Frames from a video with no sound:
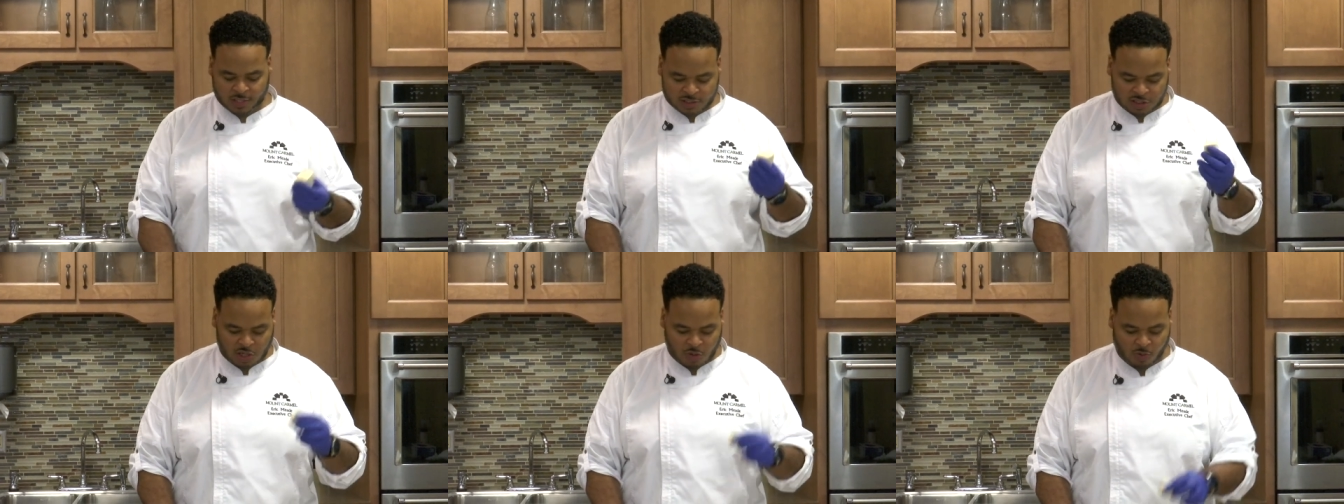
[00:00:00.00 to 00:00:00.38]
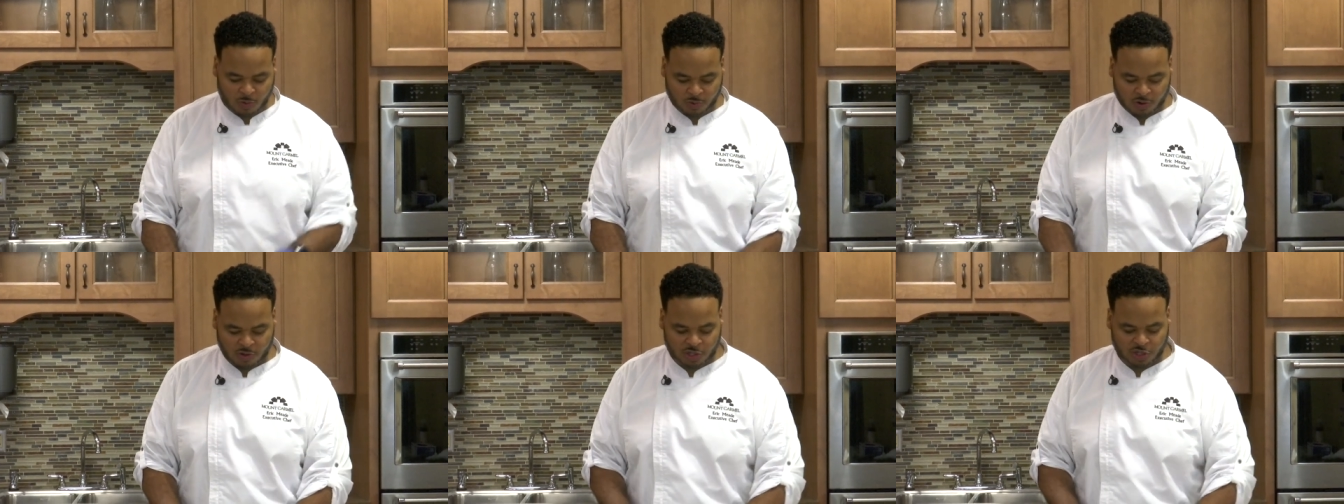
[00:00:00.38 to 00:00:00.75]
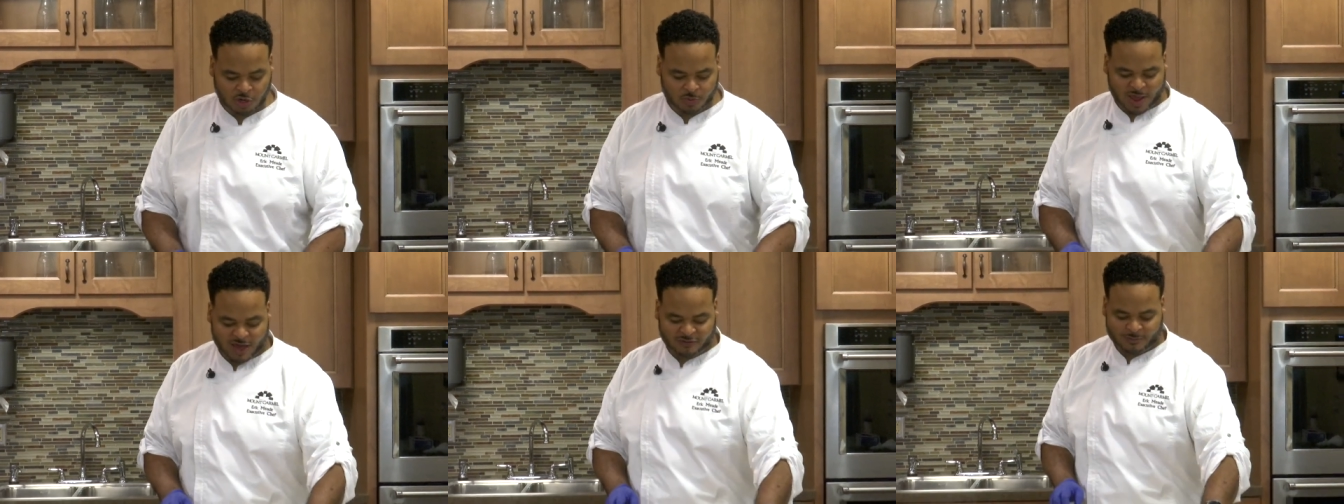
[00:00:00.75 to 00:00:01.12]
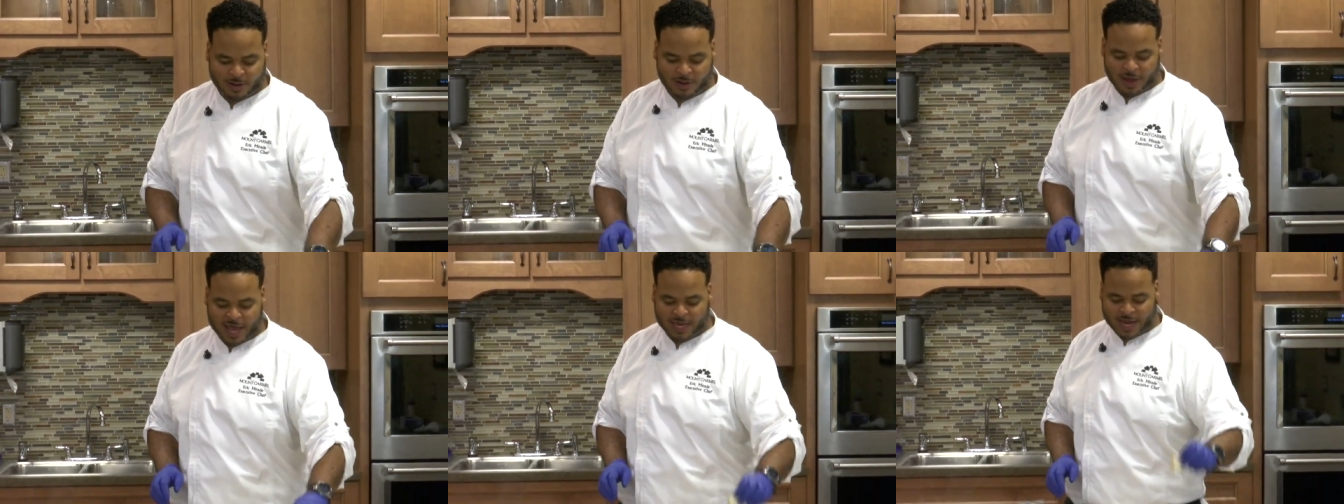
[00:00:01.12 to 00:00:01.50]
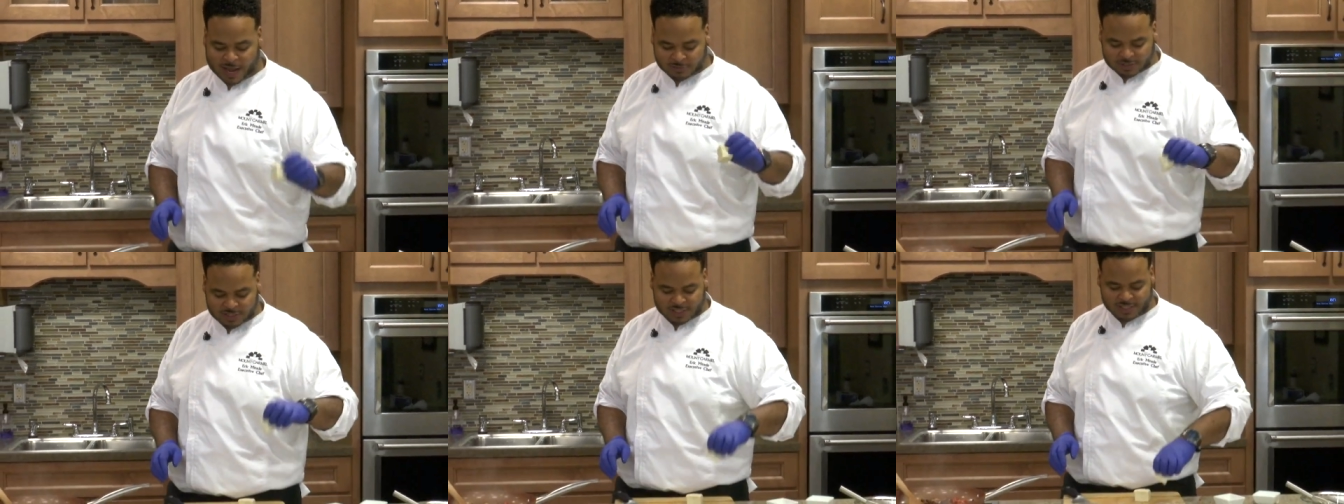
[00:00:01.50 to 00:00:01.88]
So what we're going to do, we have about 8
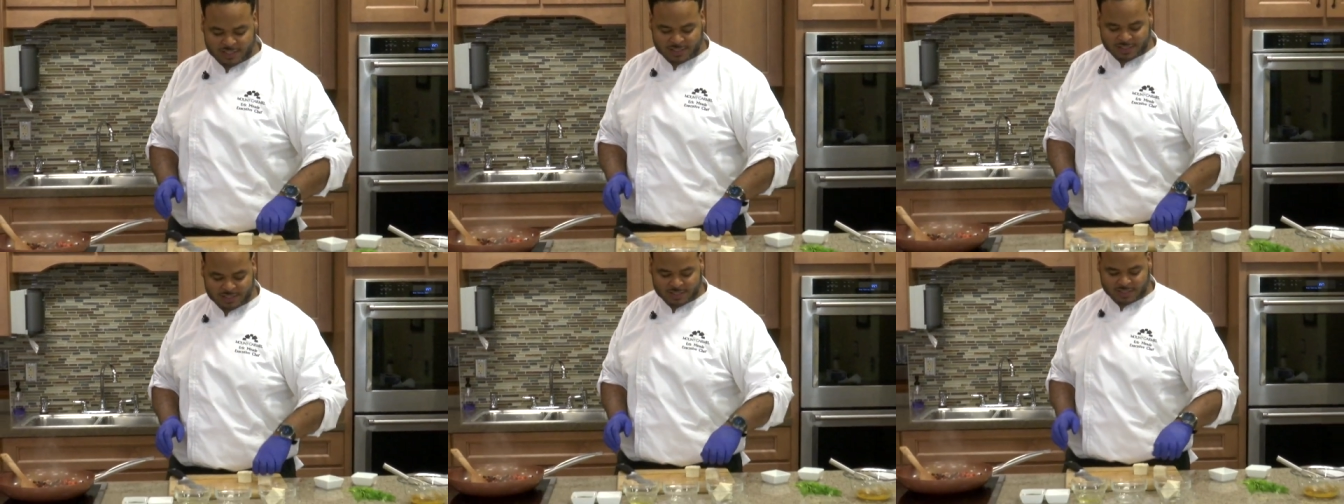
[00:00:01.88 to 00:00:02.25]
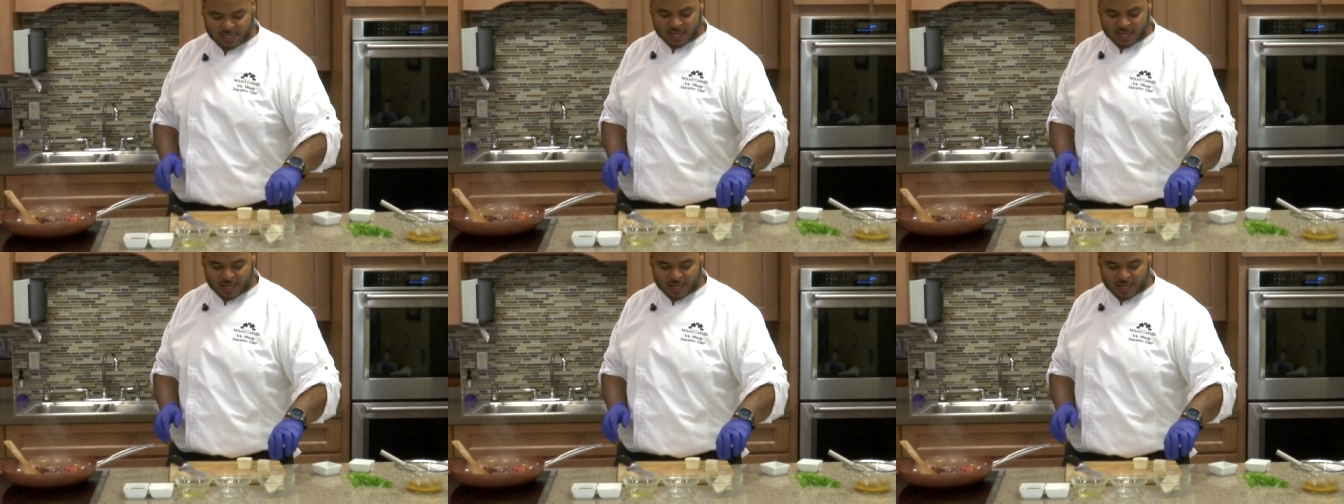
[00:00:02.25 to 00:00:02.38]
ounces